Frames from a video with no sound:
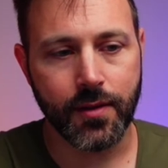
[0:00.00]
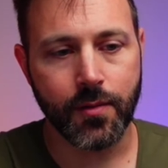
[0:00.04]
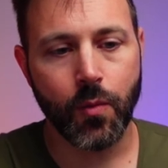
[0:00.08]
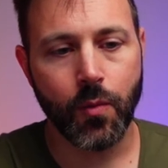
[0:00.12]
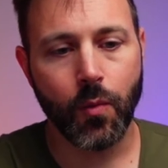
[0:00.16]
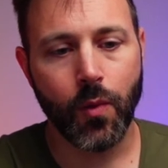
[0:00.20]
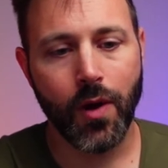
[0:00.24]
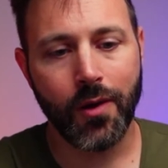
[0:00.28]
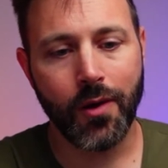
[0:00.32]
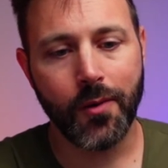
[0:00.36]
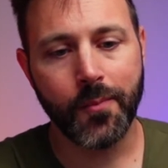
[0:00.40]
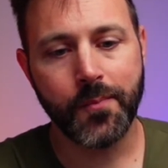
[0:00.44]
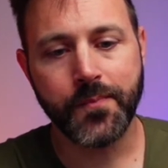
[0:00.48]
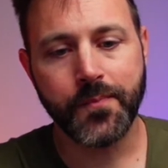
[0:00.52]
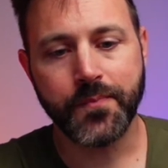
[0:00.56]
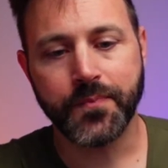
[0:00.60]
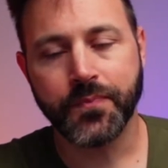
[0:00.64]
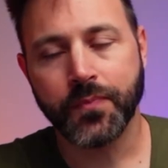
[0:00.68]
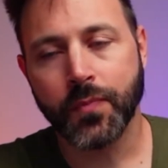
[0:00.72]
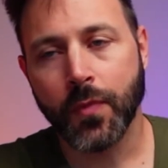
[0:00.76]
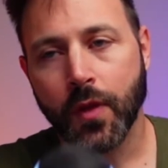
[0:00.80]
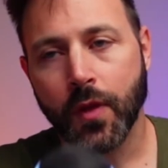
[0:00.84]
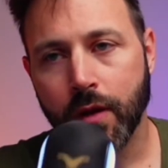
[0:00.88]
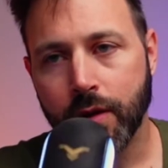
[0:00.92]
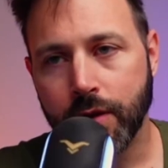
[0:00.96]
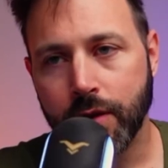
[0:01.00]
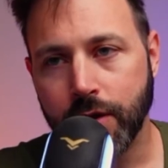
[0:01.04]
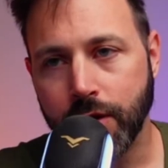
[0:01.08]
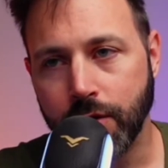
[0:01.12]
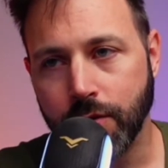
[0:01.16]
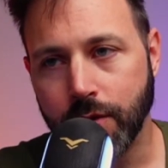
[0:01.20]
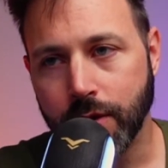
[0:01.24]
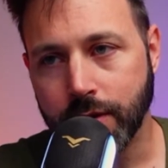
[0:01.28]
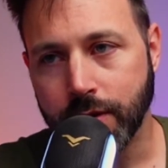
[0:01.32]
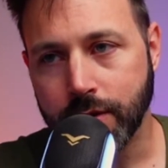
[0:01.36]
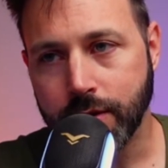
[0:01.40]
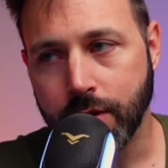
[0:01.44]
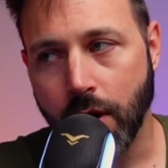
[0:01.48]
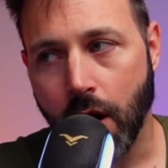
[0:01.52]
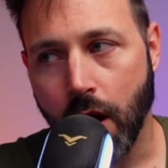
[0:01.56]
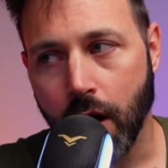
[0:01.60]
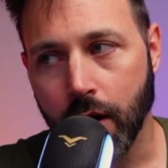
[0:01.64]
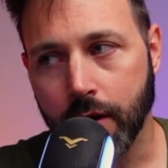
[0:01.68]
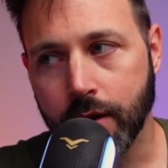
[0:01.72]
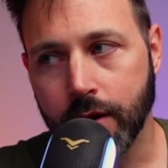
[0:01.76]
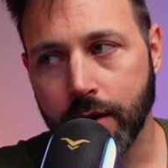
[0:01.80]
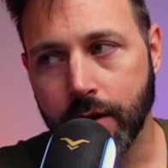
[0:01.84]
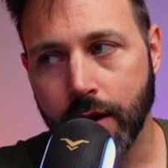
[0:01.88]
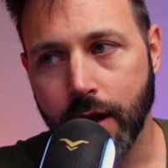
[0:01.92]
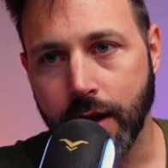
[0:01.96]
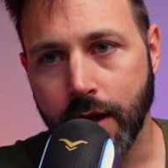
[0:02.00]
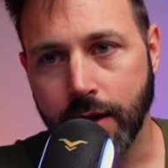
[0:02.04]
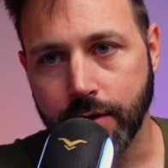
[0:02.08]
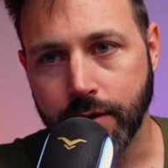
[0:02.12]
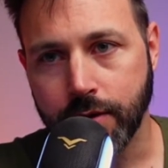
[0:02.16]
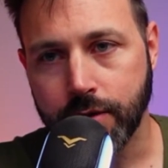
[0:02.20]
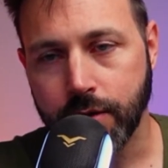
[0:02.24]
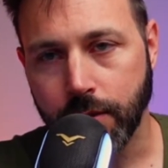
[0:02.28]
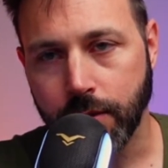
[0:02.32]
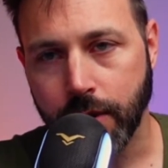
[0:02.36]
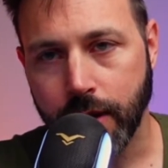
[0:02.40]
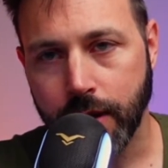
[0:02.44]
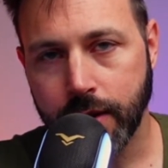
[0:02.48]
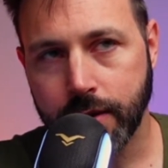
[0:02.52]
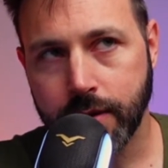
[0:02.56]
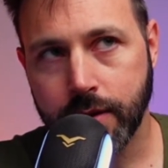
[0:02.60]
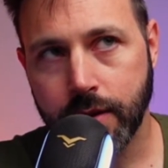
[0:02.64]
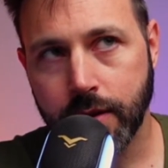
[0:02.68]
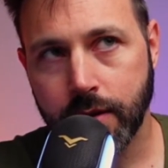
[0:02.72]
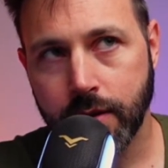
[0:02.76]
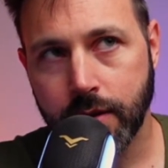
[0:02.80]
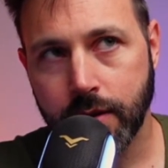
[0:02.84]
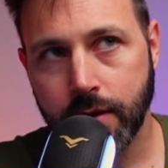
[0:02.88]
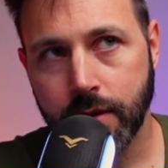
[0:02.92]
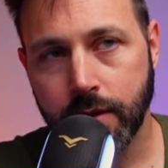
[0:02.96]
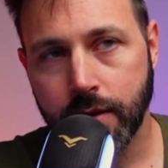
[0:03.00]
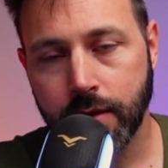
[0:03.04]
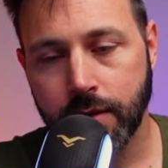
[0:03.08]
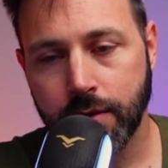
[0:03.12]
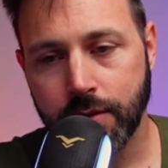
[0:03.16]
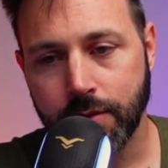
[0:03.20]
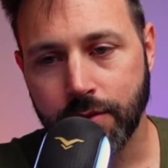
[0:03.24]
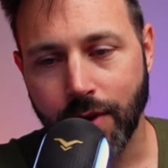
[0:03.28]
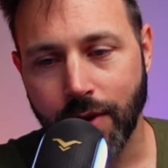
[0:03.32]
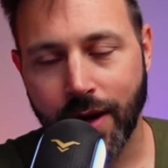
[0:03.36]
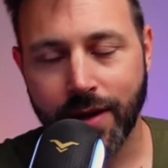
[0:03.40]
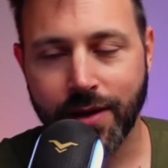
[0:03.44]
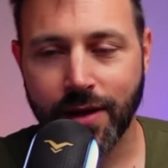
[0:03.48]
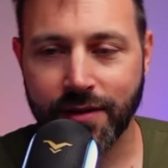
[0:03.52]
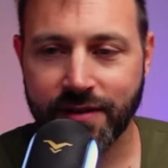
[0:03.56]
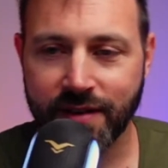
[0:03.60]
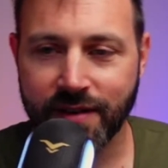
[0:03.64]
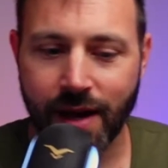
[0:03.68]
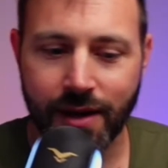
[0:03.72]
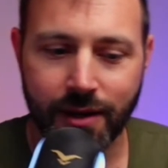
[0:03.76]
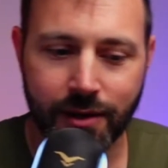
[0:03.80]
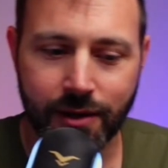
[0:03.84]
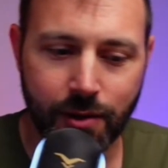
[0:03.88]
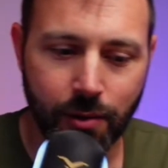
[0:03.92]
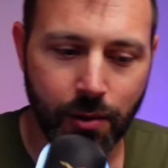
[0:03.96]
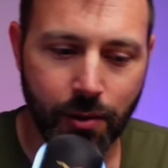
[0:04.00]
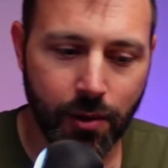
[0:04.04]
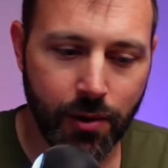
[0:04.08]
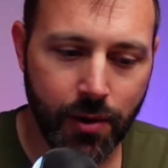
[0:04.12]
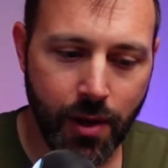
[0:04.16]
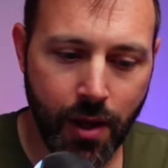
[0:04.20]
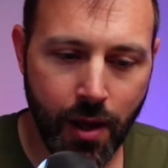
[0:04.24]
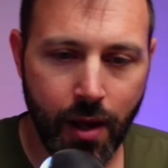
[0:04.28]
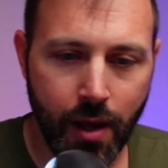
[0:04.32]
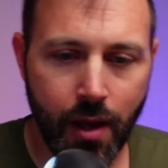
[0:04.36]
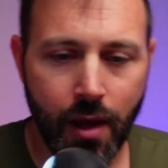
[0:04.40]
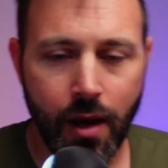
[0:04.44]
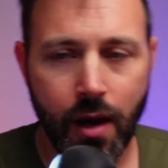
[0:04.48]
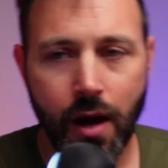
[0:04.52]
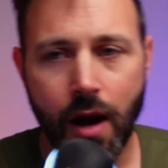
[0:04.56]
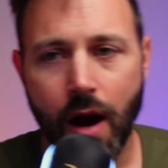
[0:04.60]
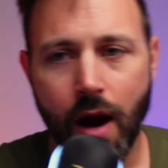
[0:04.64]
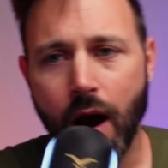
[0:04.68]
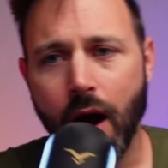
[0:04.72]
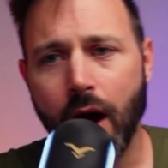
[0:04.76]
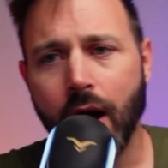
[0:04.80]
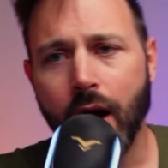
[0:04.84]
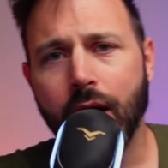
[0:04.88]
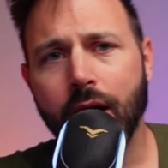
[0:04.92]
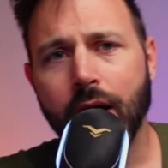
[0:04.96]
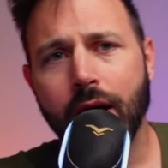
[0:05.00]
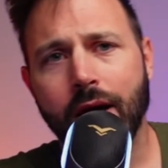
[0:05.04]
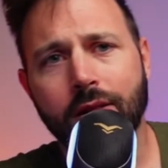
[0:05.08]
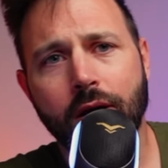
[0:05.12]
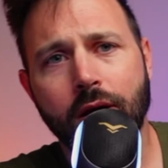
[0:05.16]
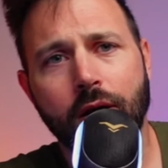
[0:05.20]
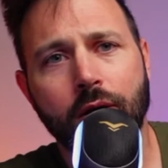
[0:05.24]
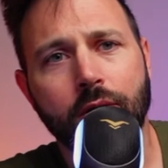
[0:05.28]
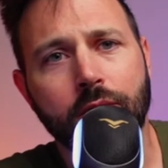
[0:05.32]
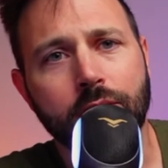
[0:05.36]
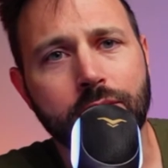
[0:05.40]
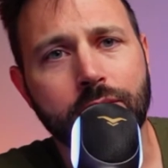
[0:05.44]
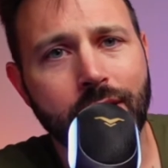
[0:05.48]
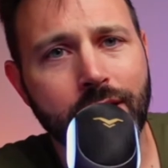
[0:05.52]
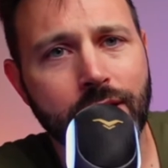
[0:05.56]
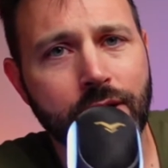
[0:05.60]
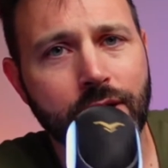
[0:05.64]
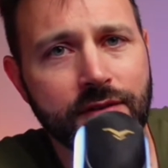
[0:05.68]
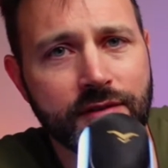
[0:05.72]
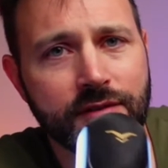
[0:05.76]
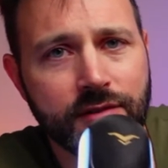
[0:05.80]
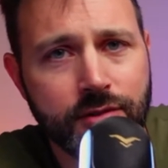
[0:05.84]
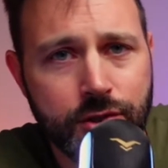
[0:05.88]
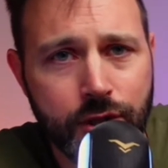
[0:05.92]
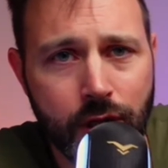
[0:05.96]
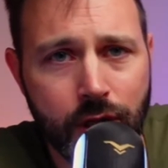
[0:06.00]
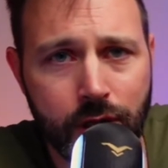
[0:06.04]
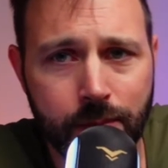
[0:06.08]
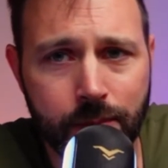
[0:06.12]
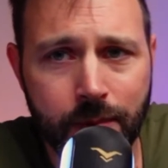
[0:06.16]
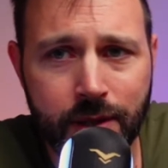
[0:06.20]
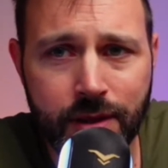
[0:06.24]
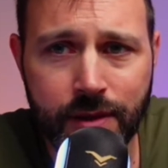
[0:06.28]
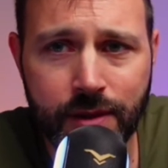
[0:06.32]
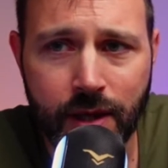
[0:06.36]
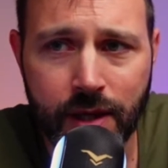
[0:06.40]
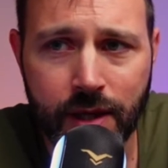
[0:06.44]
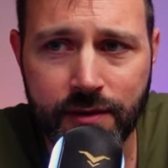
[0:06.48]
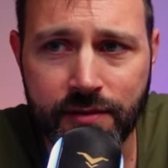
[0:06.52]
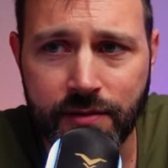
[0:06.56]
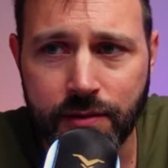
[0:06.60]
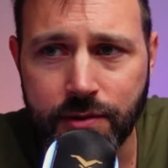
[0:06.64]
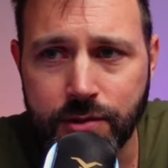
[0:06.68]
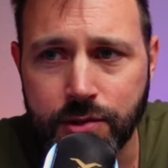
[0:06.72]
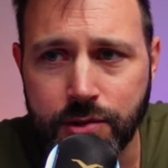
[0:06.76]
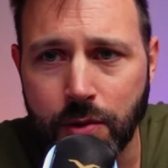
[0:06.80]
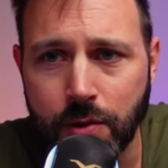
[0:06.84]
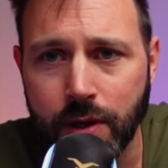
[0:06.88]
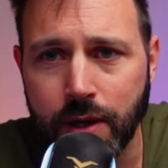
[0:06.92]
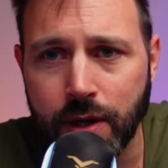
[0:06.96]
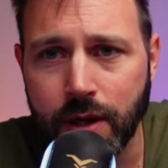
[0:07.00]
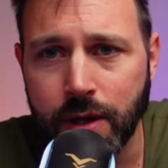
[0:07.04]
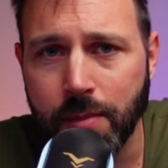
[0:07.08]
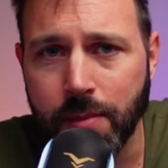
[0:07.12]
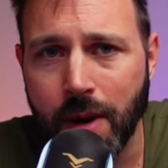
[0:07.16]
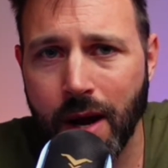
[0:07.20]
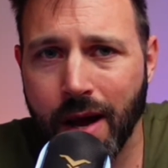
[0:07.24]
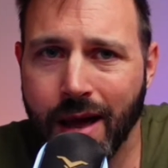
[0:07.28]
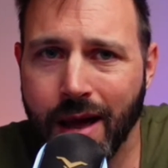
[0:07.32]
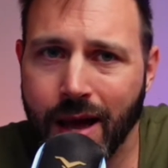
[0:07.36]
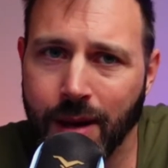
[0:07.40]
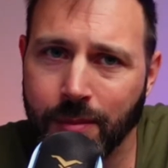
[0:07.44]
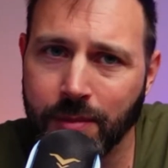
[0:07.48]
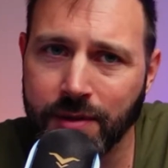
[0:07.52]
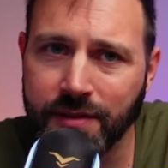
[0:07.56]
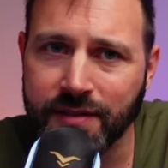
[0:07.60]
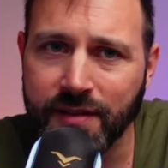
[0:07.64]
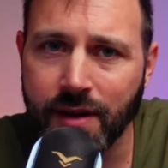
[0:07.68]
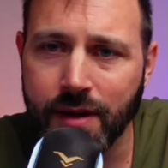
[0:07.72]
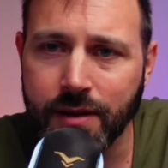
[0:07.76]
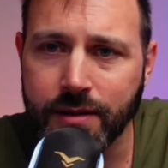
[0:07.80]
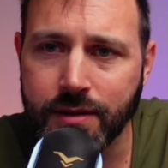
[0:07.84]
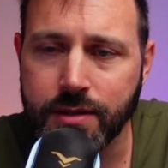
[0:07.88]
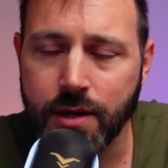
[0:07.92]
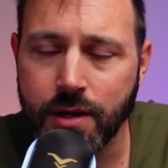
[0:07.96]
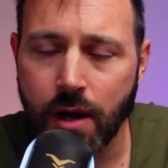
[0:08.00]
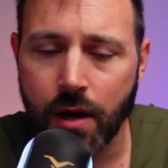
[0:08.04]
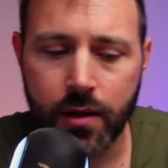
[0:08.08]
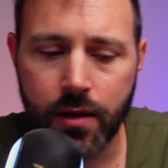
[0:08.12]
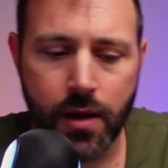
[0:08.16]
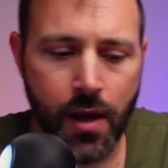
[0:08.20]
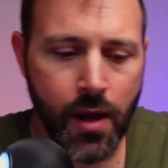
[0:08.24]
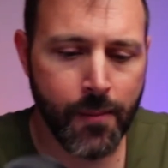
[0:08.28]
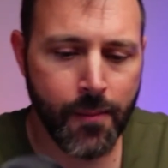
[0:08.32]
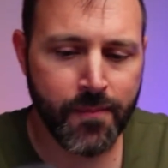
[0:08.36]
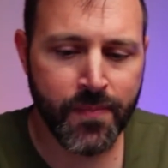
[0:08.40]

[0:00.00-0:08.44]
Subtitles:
Well, you can talk into it, right? That's kind of cool. Hello, ladies and gentlemen. Thanks for joining my Amazon talk.